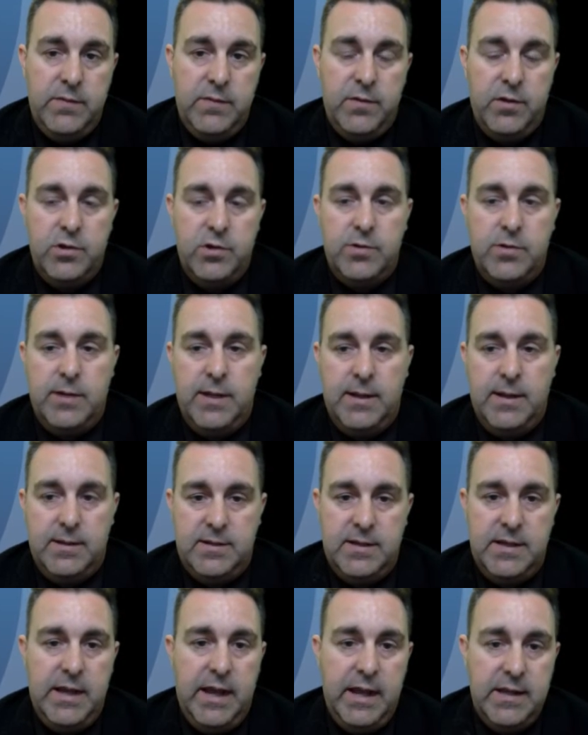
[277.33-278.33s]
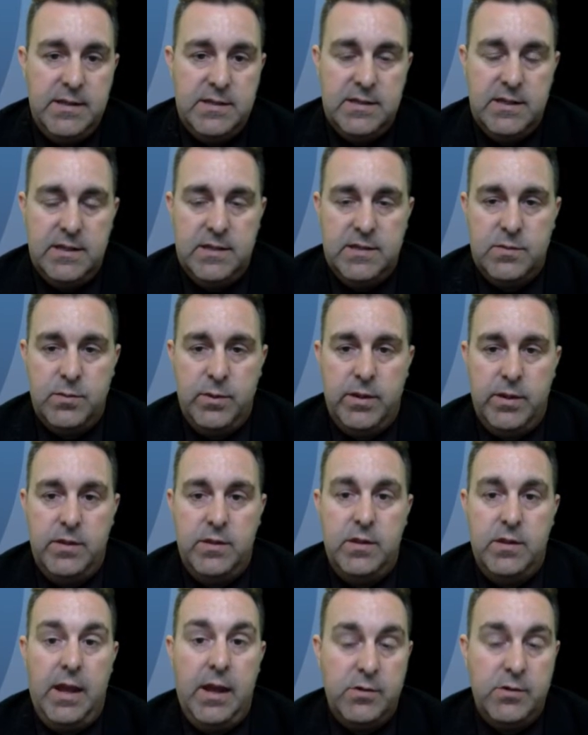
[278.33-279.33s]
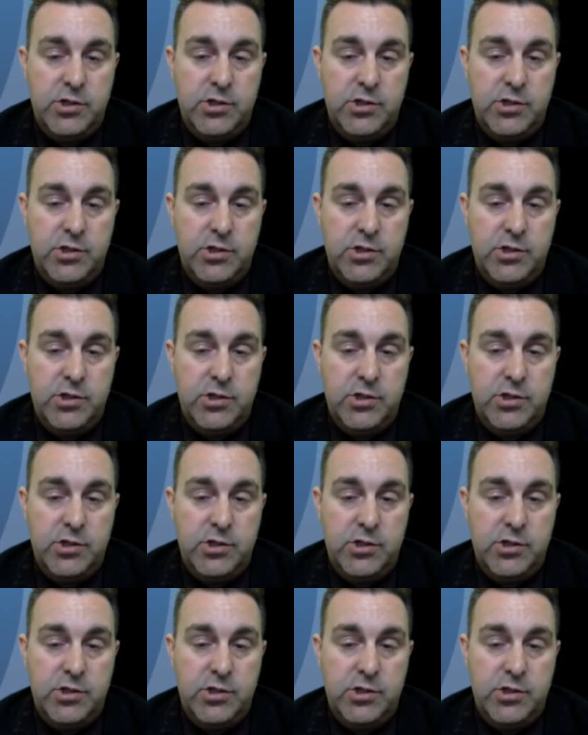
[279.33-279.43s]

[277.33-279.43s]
virtual reality headsets, where our